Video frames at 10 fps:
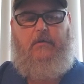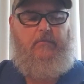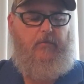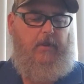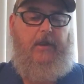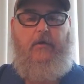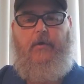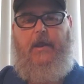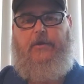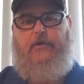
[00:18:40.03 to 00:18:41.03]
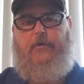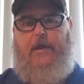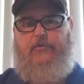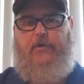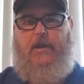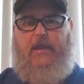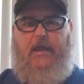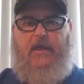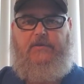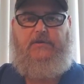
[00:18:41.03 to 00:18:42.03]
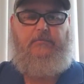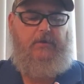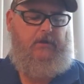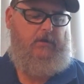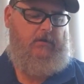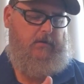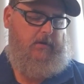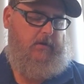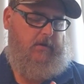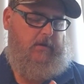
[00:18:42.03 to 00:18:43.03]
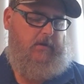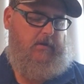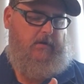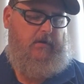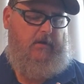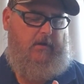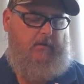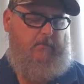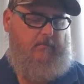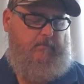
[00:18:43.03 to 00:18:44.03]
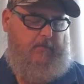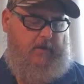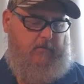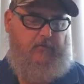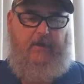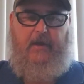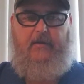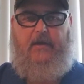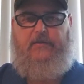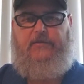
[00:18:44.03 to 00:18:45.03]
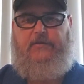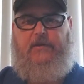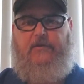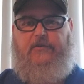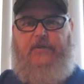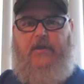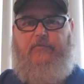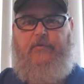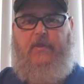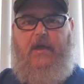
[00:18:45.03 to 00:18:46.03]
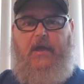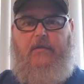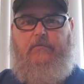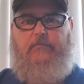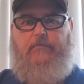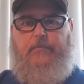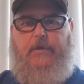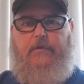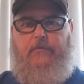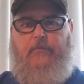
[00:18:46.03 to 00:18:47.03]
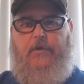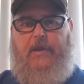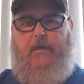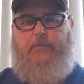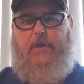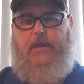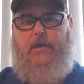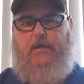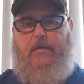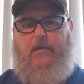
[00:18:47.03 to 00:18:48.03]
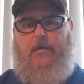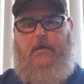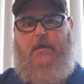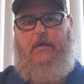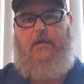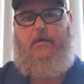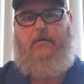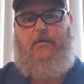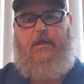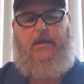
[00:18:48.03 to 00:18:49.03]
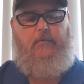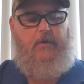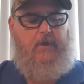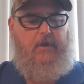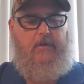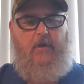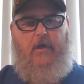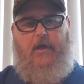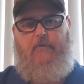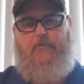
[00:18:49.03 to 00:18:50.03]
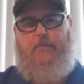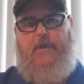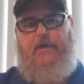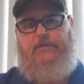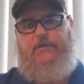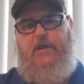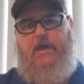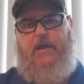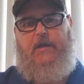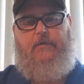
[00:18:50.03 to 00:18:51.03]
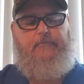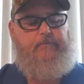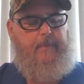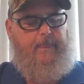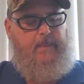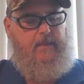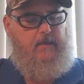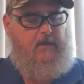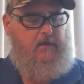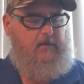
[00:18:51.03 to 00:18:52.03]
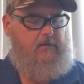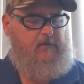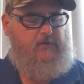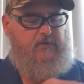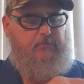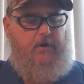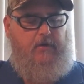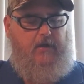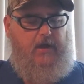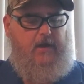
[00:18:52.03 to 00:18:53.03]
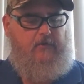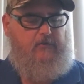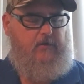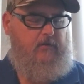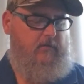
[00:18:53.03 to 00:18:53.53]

well, I know what I'd do. I'd try to catch it, but I don't think I got the skill set for that. That one that big. Anyway, y'all have a blessed day. This is Bariatric